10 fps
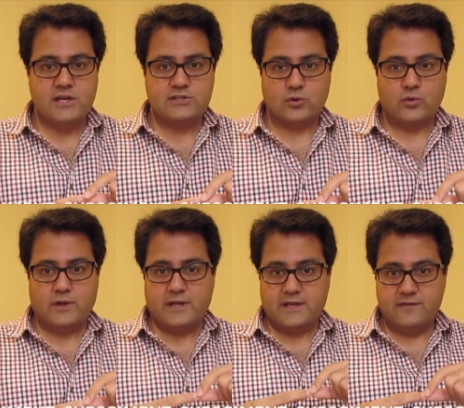
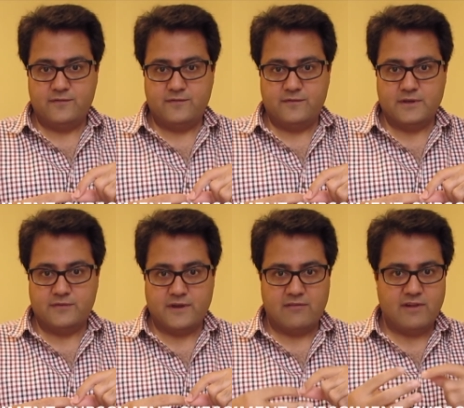So if
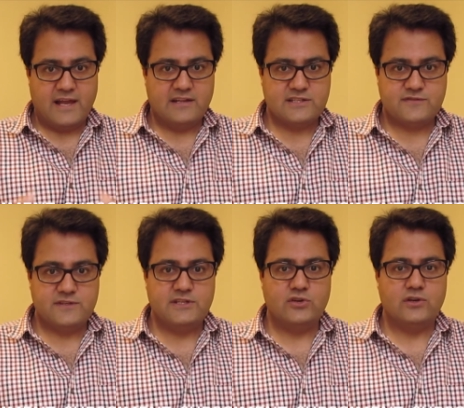you have liked this
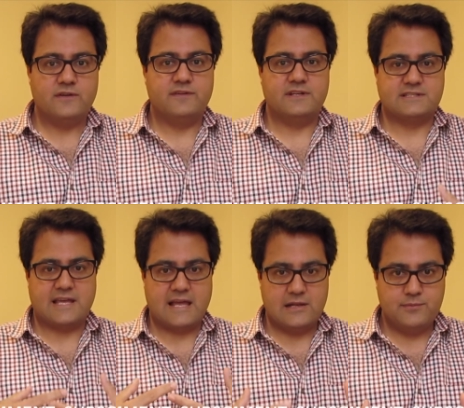video, if it has
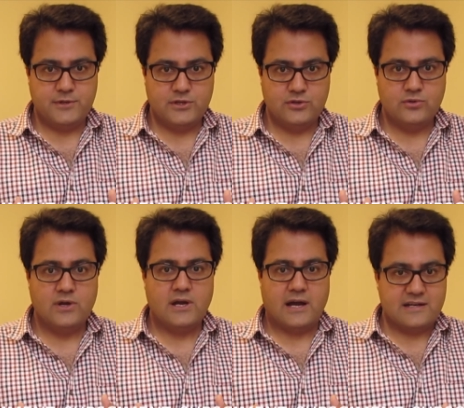helped
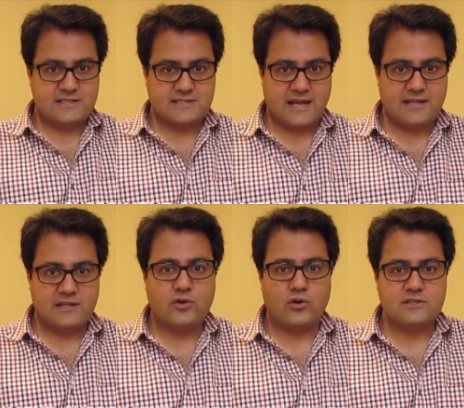you
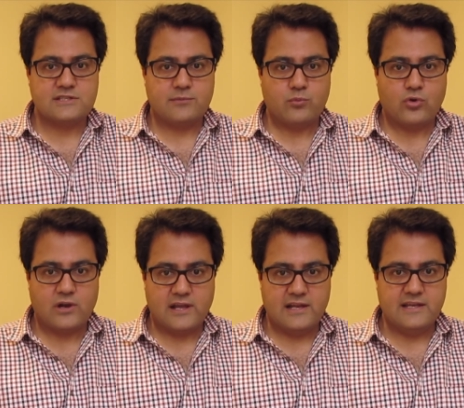understand the concept more
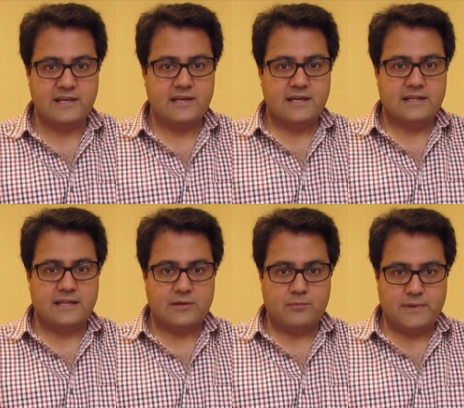clearly,
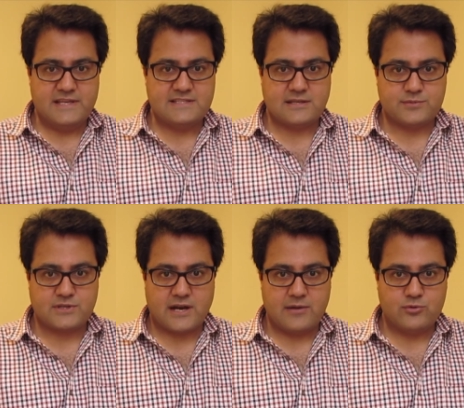then please
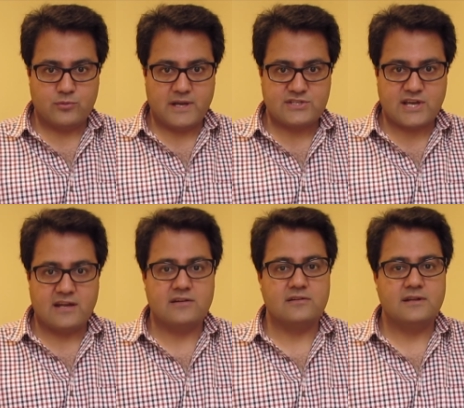subscribe to my
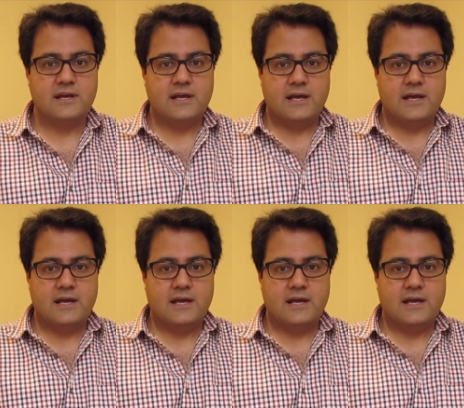channel.